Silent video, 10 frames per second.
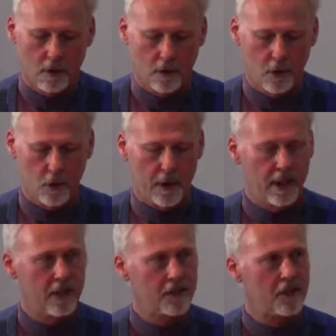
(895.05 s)
who
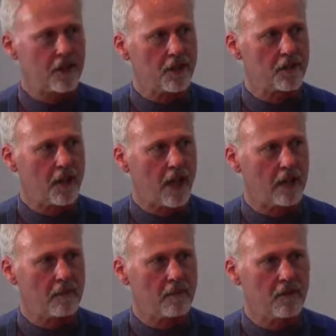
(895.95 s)
is at this
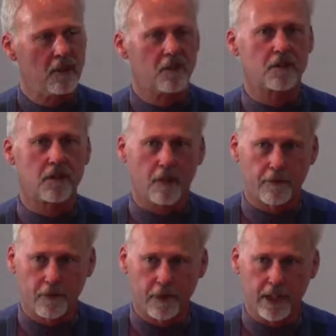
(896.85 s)
time
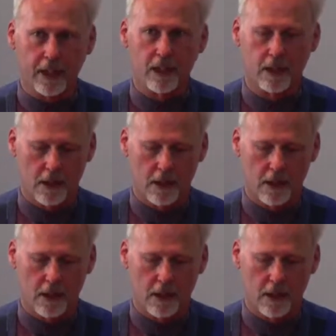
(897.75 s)
suffering